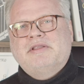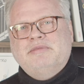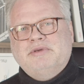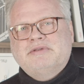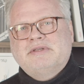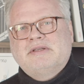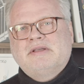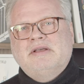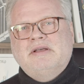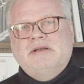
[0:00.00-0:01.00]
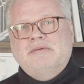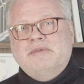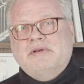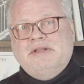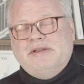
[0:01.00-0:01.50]
their music
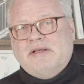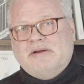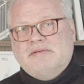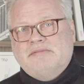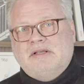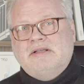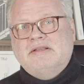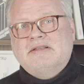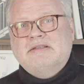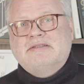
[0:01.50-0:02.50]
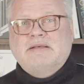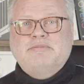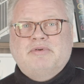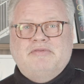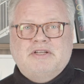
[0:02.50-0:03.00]
with the linear. Some
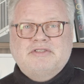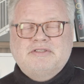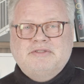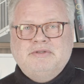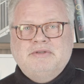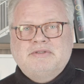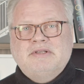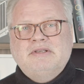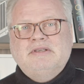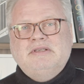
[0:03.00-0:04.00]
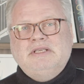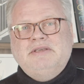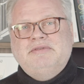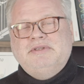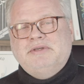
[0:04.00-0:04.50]
professional studios
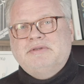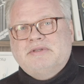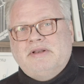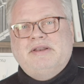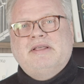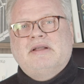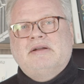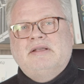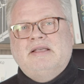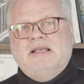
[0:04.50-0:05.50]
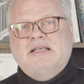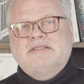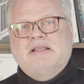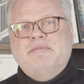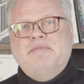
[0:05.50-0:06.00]
even use the linear as
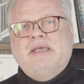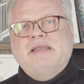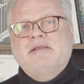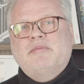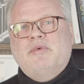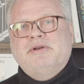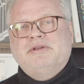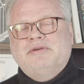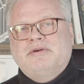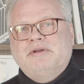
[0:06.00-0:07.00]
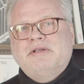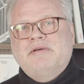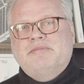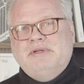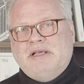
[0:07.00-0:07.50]
their main monitoring
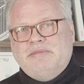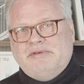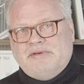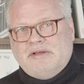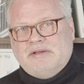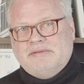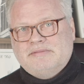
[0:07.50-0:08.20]
preamplifier.